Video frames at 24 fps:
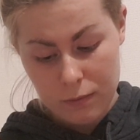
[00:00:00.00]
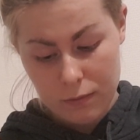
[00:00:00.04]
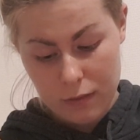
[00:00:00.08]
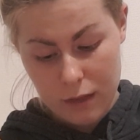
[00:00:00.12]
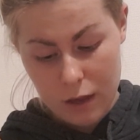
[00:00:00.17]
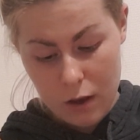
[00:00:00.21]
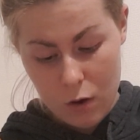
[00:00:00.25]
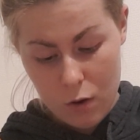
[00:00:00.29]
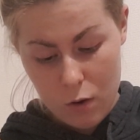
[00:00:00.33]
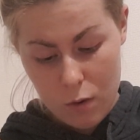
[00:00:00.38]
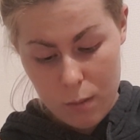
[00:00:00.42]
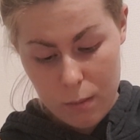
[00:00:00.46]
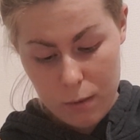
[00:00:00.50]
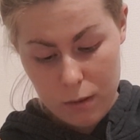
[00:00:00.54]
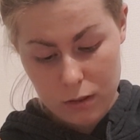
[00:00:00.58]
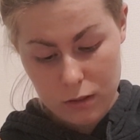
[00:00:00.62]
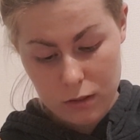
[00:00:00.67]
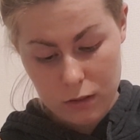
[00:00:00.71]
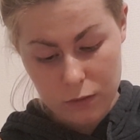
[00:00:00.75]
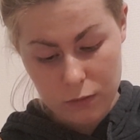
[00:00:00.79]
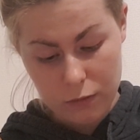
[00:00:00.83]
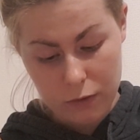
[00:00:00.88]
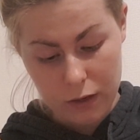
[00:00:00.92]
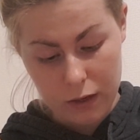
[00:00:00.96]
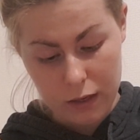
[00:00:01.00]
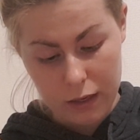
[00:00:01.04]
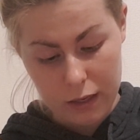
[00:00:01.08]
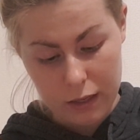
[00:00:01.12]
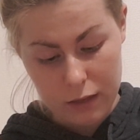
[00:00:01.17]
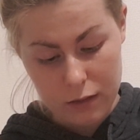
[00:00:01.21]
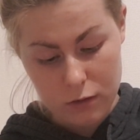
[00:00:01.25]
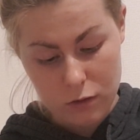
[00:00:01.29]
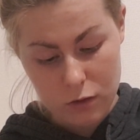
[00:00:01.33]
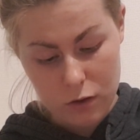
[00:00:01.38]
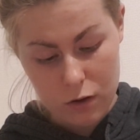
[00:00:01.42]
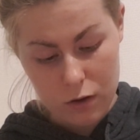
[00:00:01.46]
They're almost as friendly
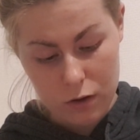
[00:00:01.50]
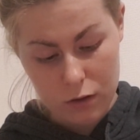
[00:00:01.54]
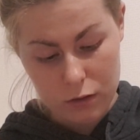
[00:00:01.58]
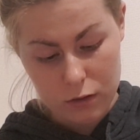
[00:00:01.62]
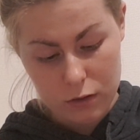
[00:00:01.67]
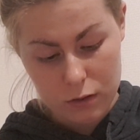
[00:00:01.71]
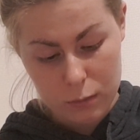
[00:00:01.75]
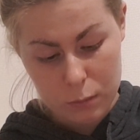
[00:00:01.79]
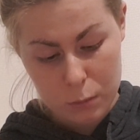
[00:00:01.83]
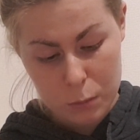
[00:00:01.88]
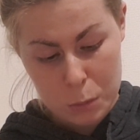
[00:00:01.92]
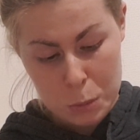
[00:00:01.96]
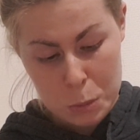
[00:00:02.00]
as dogs,